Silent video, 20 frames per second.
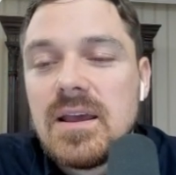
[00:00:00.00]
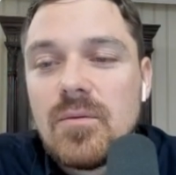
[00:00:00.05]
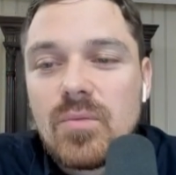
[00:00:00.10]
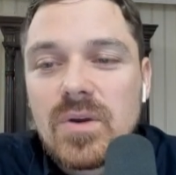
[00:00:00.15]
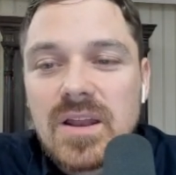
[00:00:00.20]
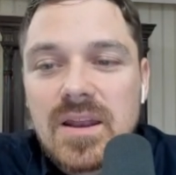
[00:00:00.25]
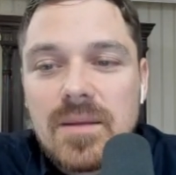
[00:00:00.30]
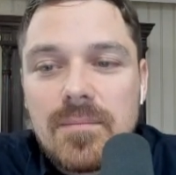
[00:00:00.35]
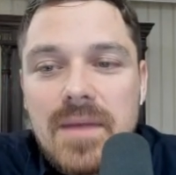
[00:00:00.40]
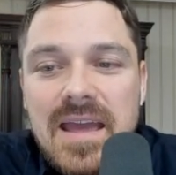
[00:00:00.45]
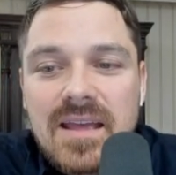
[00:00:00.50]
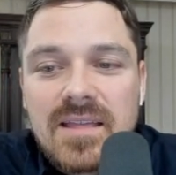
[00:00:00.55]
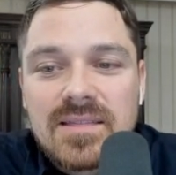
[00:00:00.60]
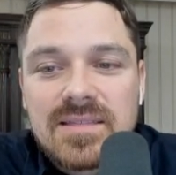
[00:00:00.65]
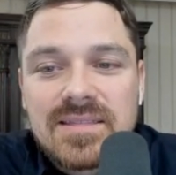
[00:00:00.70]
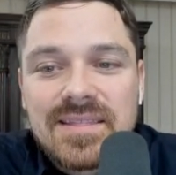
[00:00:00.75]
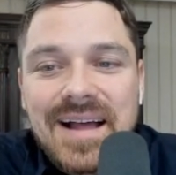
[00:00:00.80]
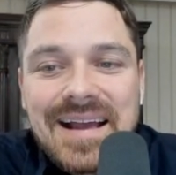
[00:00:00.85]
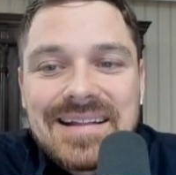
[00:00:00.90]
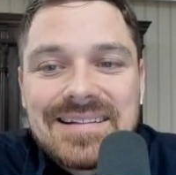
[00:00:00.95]
We're going to make
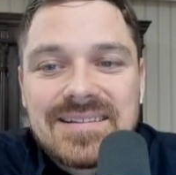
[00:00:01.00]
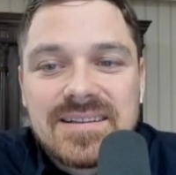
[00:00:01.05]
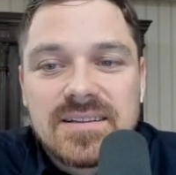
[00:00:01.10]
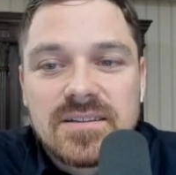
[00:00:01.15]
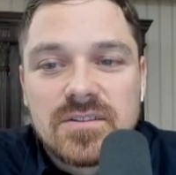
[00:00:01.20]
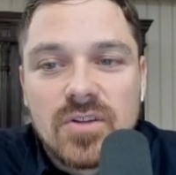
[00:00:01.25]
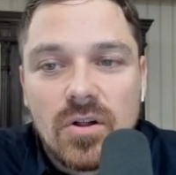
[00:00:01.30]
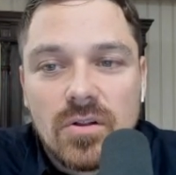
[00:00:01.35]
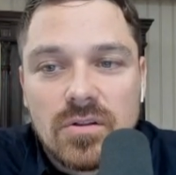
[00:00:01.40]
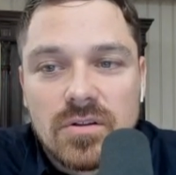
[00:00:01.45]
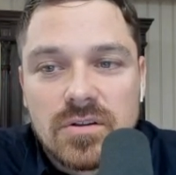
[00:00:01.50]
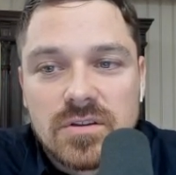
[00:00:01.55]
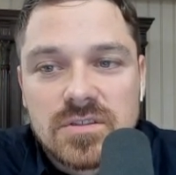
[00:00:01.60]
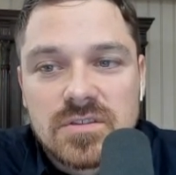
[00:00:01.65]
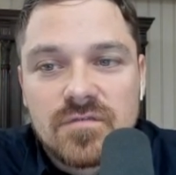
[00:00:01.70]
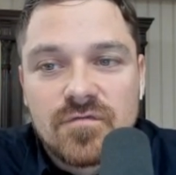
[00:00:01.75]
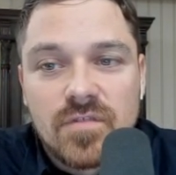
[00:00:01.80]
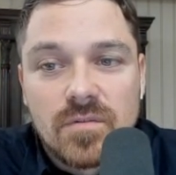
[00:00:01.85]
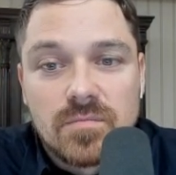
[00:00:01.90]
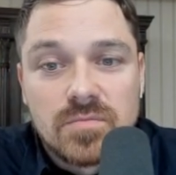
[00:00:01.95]

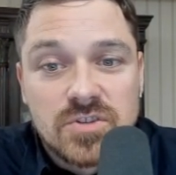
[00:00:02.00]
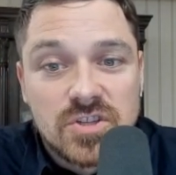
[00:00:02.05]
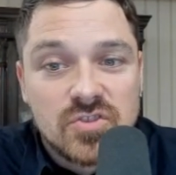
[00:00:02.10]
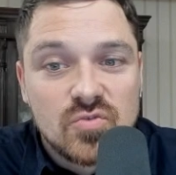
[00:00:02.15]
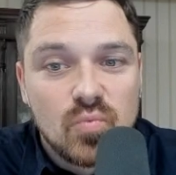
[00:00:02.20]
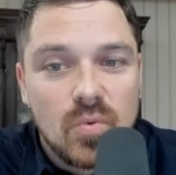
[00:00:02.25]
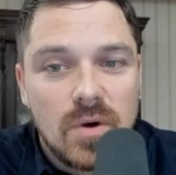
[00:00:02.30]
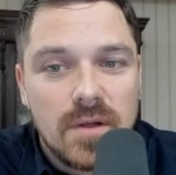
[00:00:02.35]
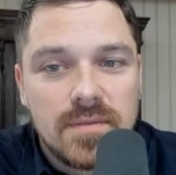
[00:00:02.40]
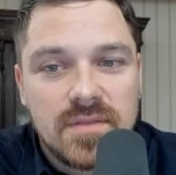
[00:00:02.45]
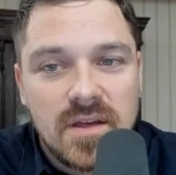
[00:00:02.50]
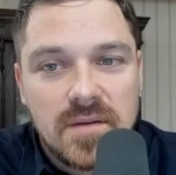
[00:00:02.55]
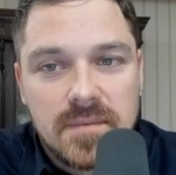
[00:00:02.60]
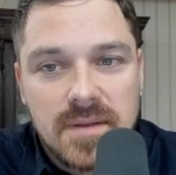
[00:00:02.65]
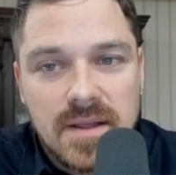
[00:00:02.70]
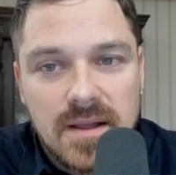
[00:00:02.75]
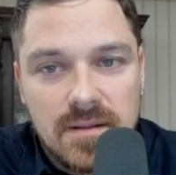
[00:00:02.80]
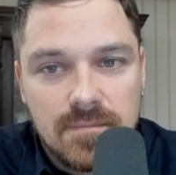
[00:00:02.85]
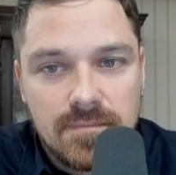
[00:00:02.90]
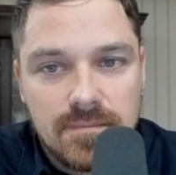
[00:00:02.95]
$19 from just one
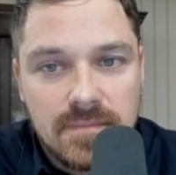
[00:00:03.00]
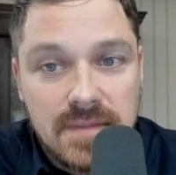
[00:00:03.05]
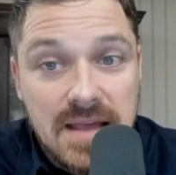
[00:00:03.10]
thumbnail.